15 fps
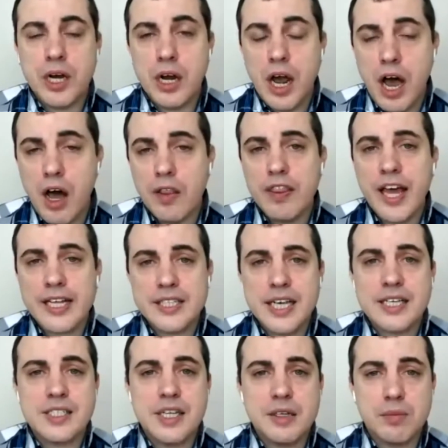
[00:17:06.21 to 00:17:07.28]
And on that
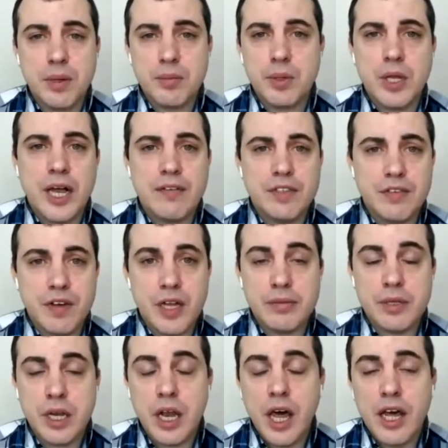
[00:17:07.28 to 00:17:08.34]
testnet, people have
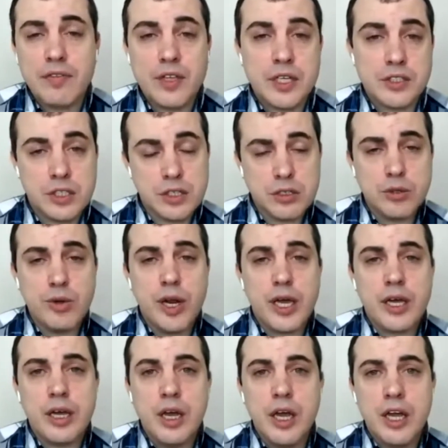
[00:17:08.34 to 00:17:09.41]
developed a lot of things,
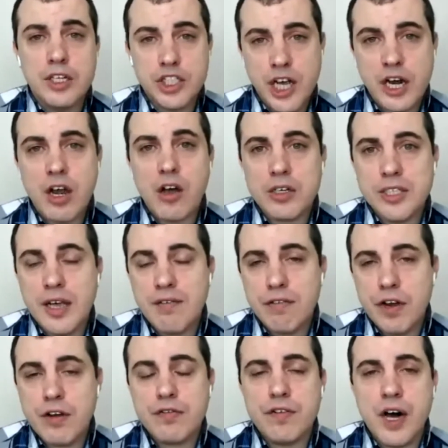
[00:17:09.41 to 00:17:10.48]
including check lock time
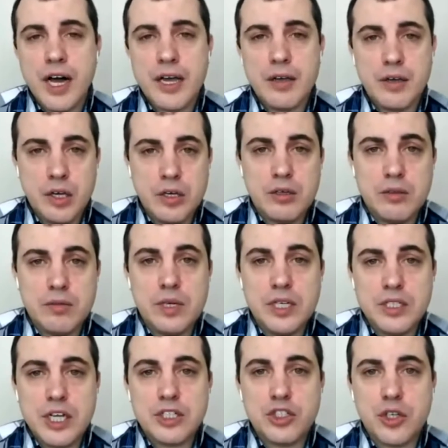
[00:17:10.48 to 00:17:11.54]
verify,
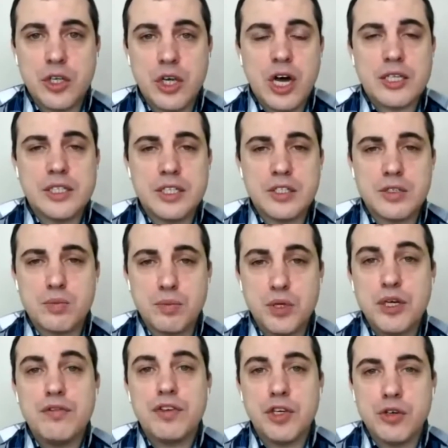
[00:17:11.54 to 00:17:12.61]
essentially got its
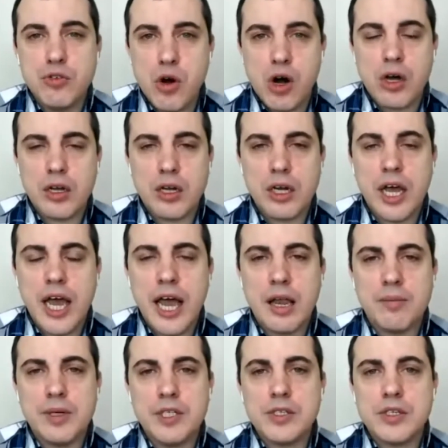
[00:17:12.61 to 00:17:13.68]
preview on
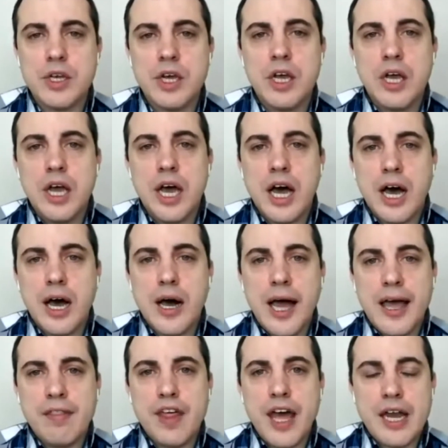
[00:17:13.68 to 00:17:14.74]
Elements,
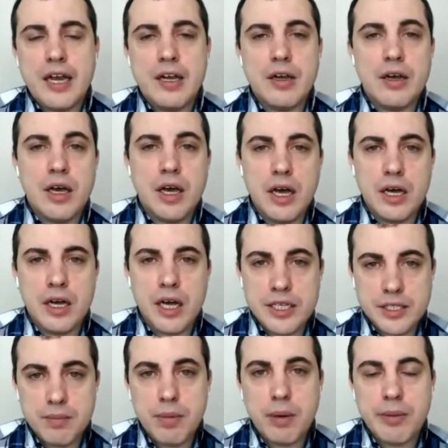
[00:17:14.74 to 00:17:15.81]
and then
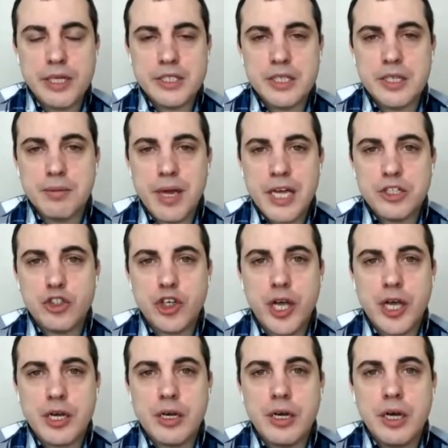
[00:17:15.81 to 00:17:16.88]
got implemented in the main
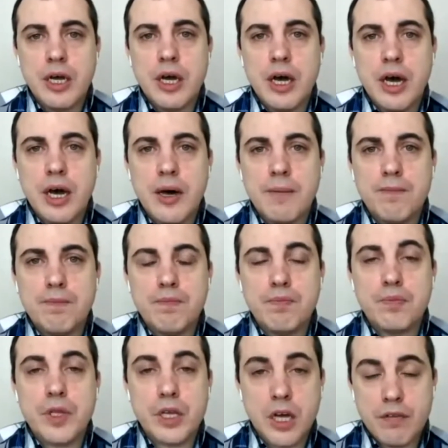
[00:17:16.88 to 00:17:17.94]
chain.
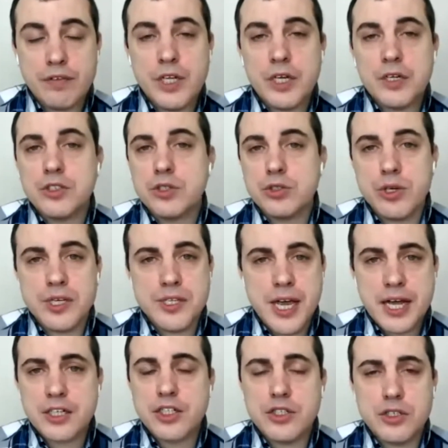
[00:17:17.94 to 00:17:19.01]
Confidential
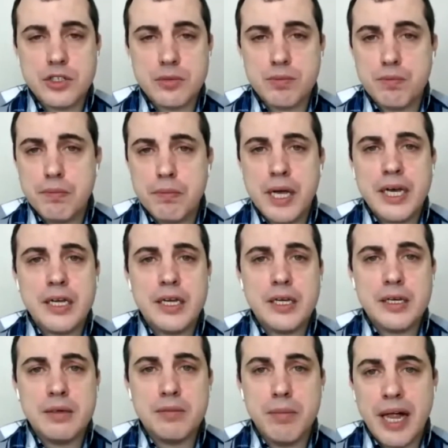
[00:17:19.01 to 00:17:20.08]
transactions and
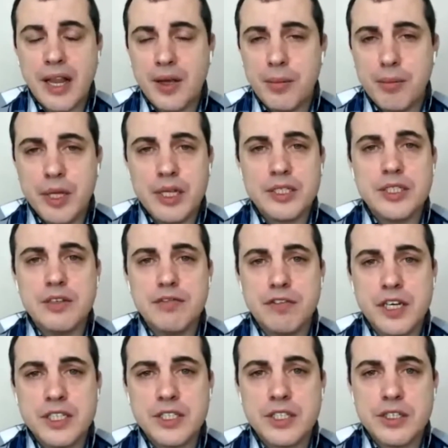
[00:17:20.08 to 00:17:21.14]
many malleability
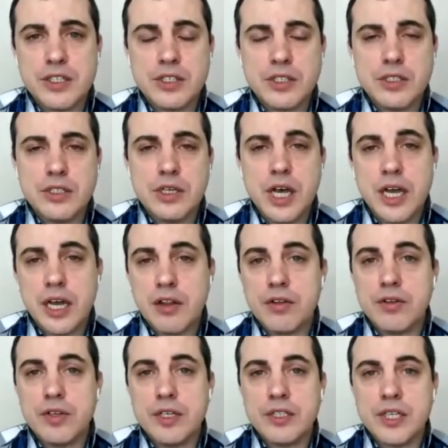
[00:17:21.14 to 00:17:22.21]
fixes and
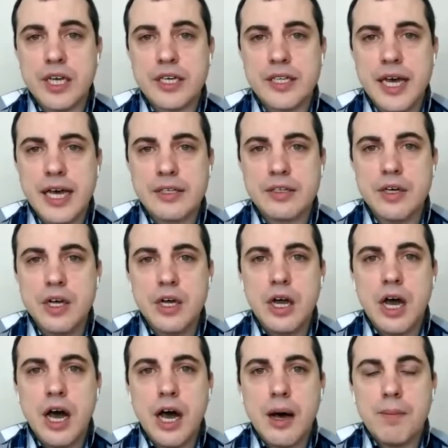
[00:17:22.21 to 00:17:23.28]
other things like that.
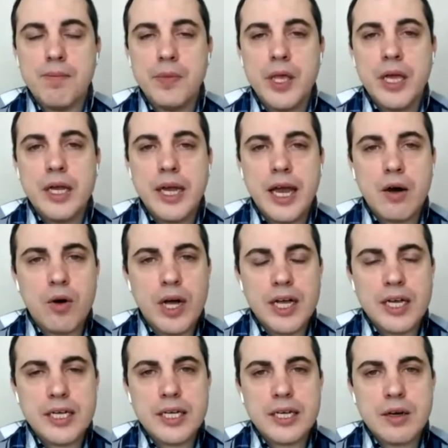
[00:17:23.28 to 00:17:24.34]
Now,
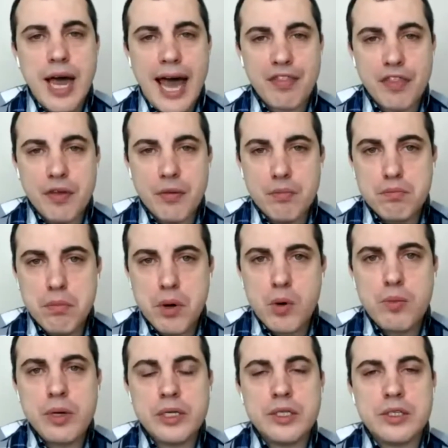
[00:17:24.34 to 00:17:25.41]
at the
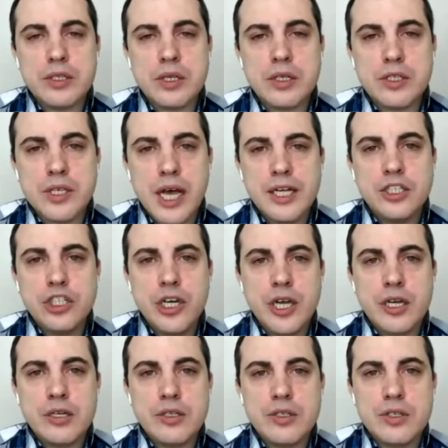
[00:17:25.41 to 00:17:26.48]
moment,
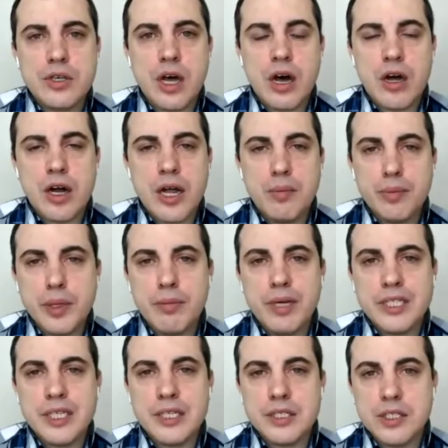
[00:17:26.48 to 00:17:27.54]
sidechains are
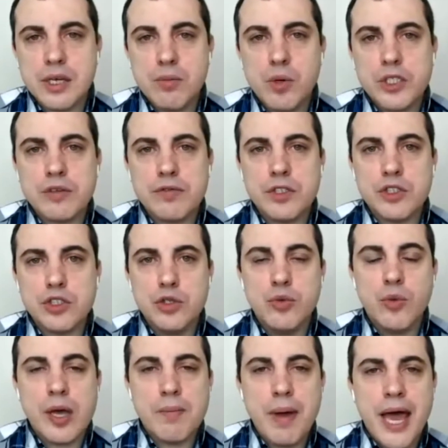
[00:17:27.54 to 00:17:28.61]
implementing somewhat of a
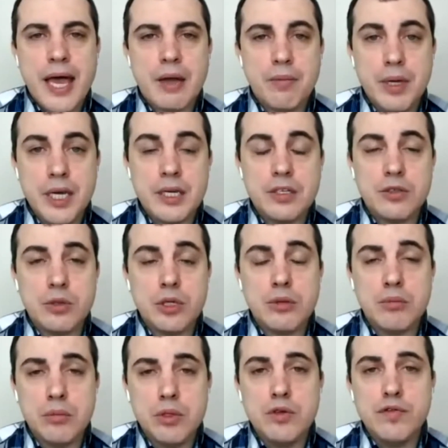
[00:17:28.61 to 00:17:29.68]
two-way peg, meaning you
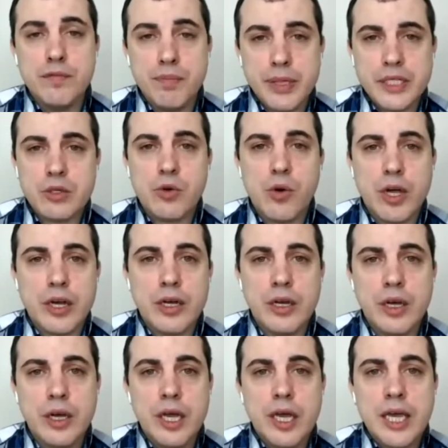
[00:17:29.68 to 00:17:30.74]
can move Bitcoin
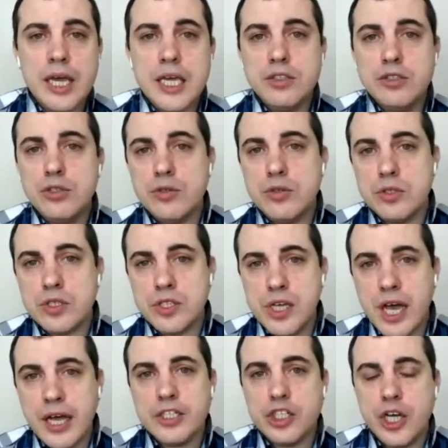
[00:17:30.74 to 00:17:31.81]
into the
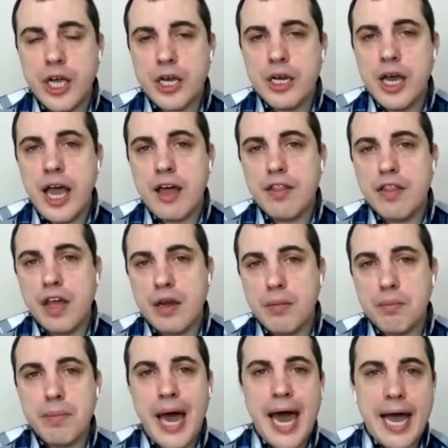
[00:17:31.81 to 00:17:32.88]
sidechain and then
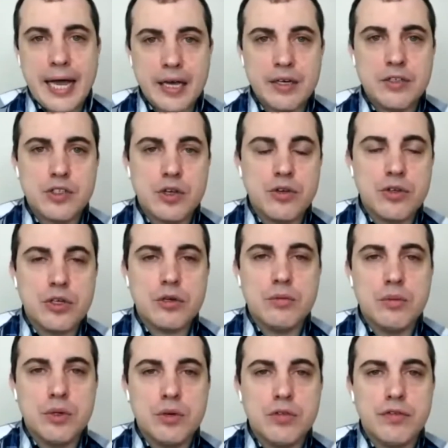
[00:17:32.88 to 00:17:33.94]
back. So you can
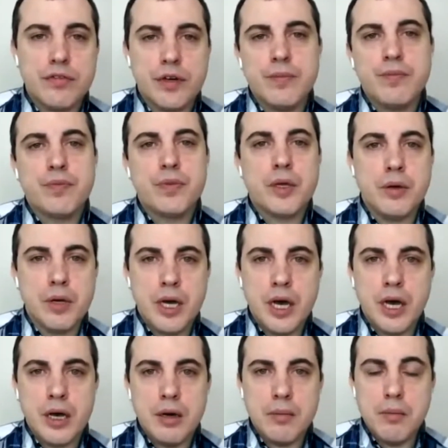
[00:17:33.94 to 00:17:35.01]
move
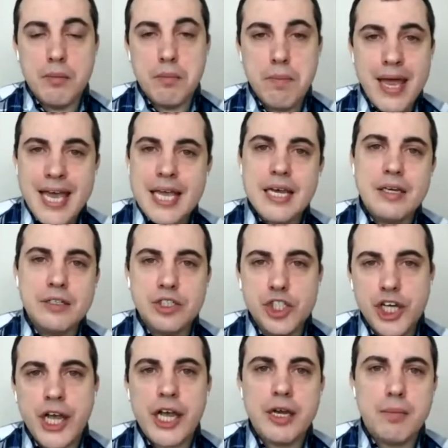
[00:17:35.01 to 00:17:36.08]
main
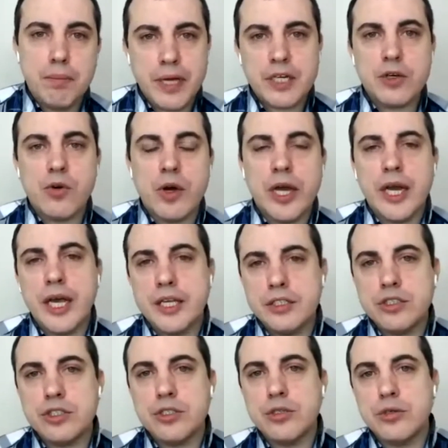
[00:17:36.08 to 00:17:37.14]
chain Bitcoin
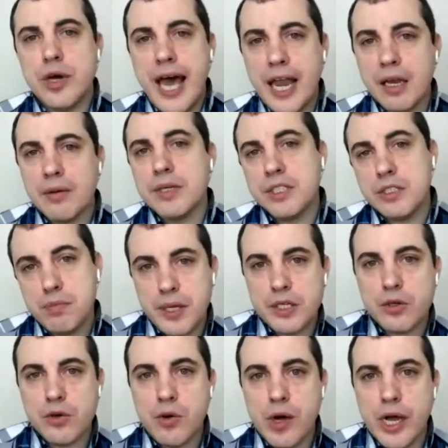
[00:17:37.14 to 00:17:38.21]
into Elements
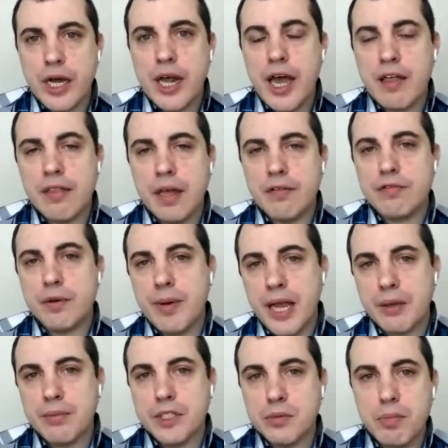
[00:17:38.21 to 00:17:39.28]
Bitcoin, and then from
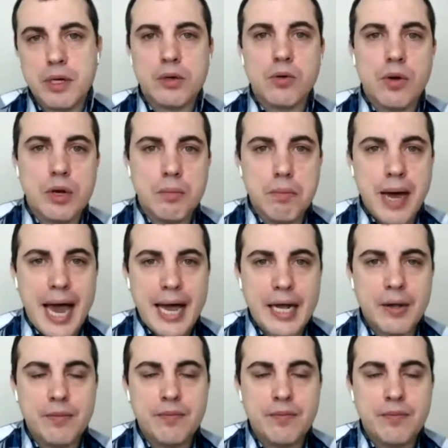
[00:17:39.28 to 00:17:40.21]
Elements Bitcoin back.